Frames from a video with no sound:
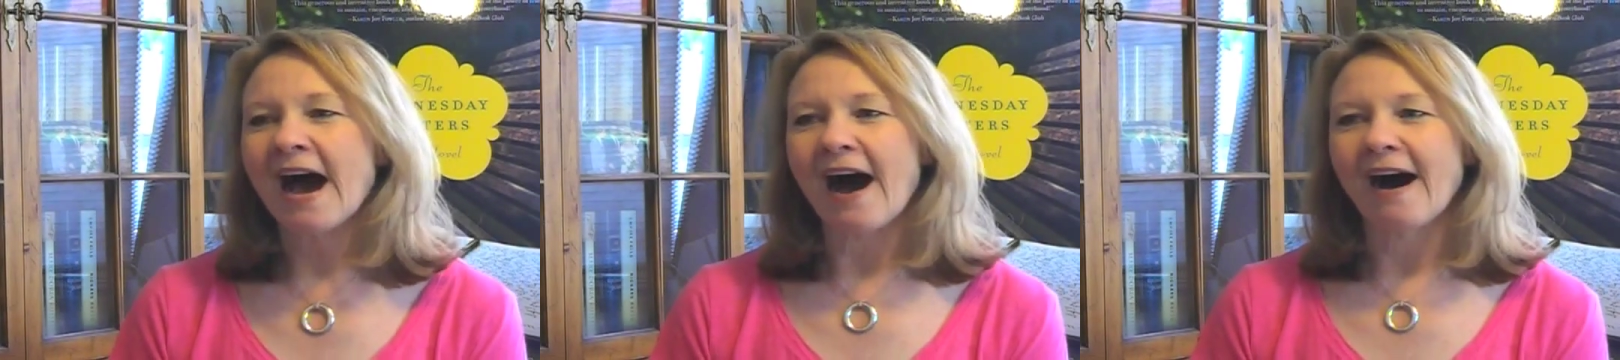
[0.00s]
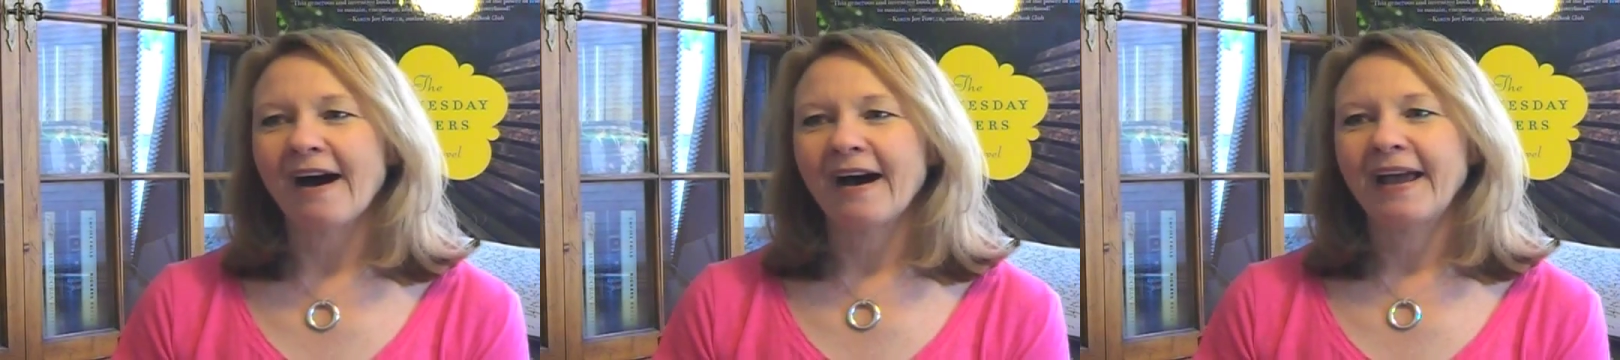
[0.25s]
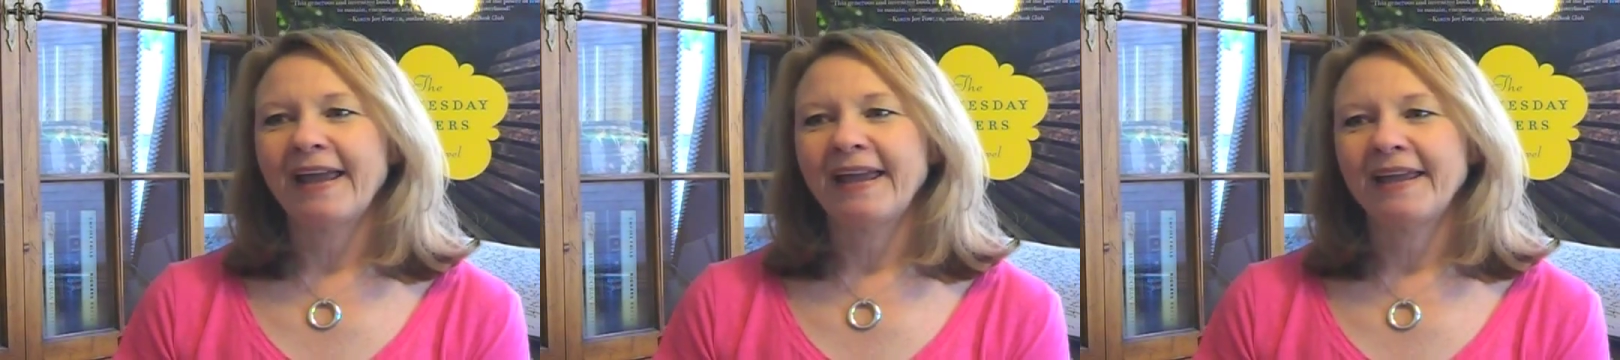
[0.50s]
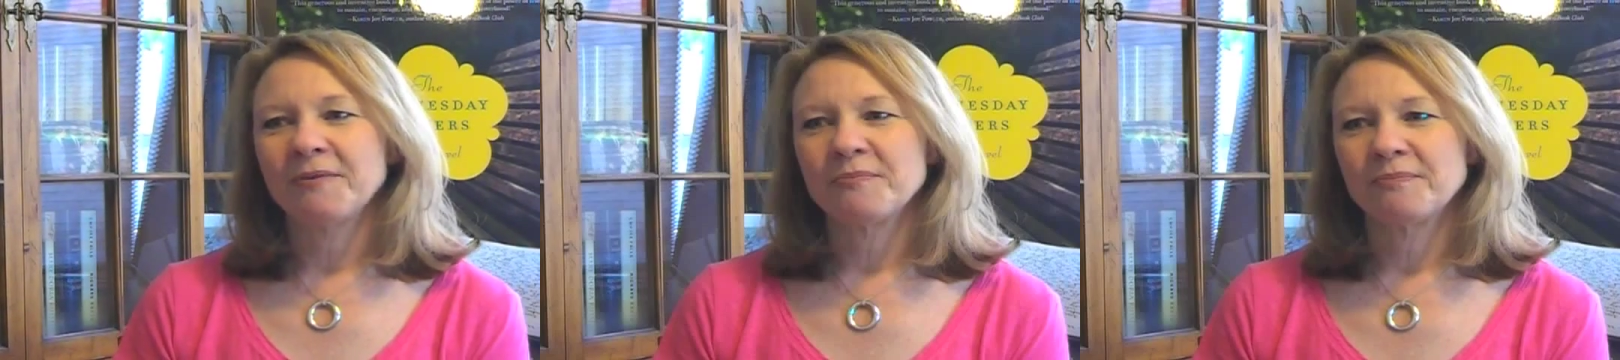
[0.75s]

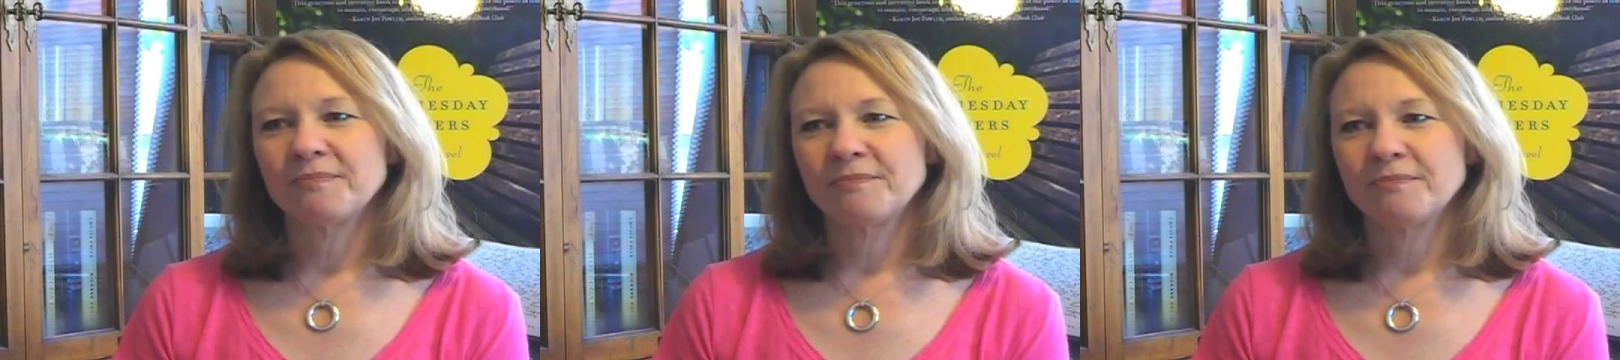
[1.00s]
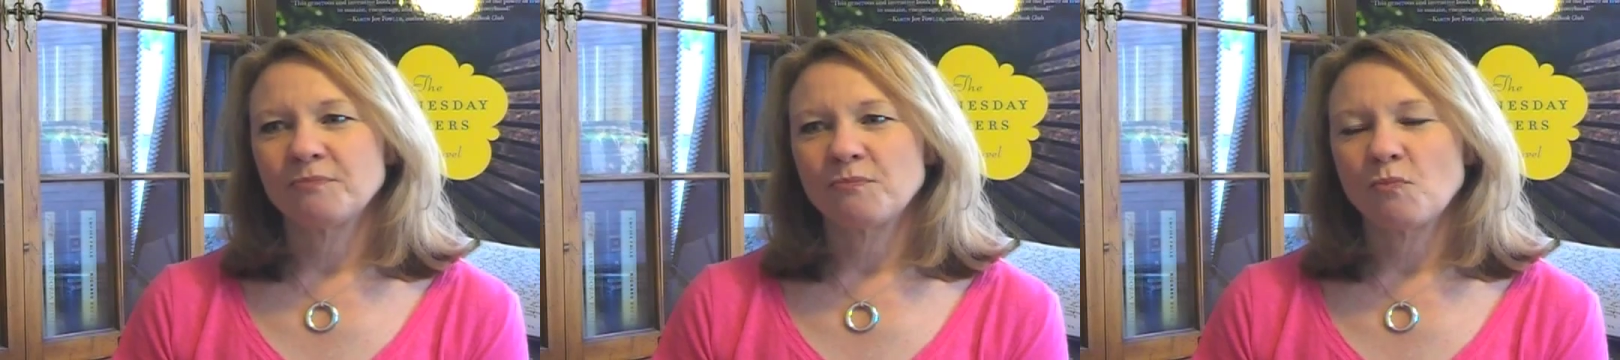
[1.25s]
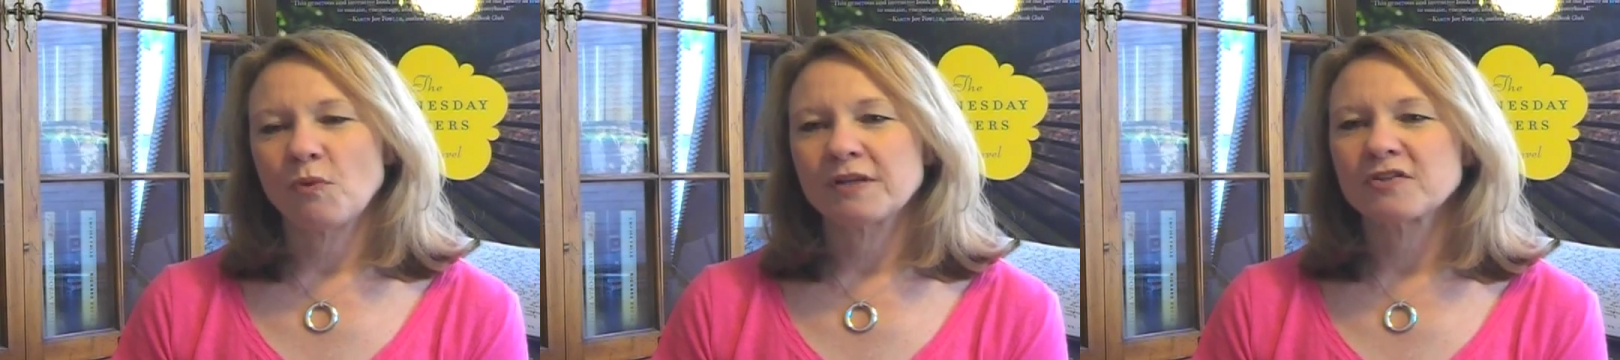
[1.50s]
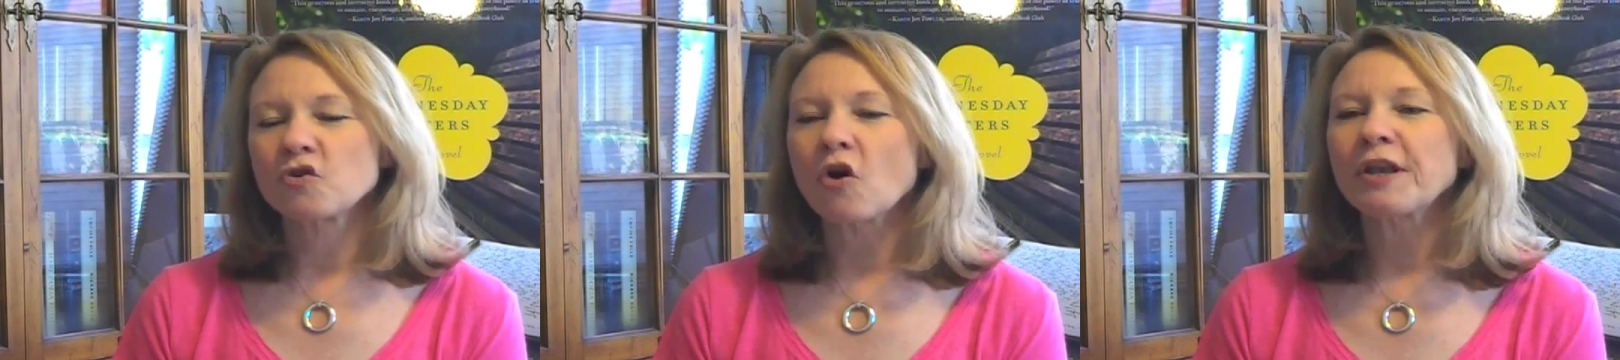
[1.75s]
I
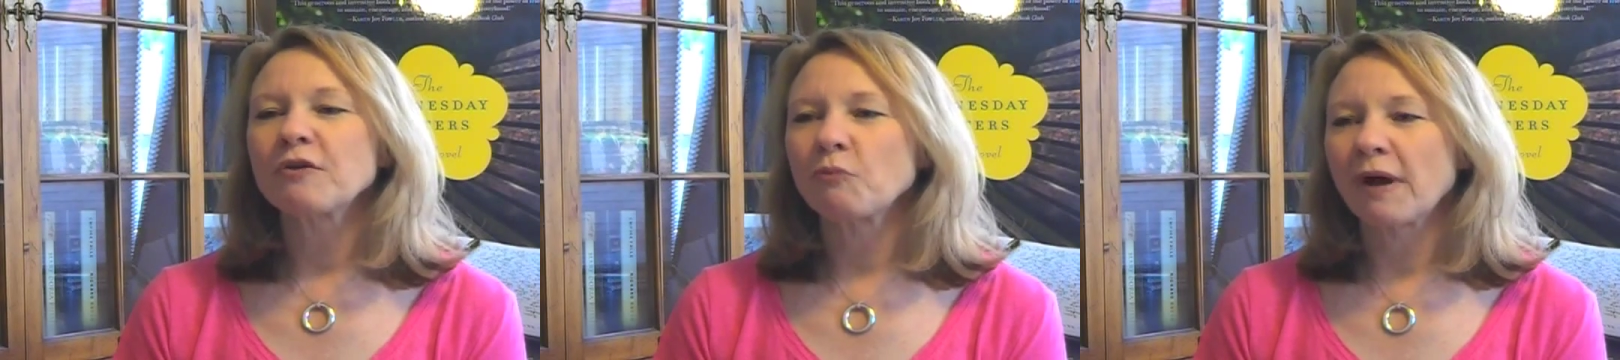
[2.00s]
what started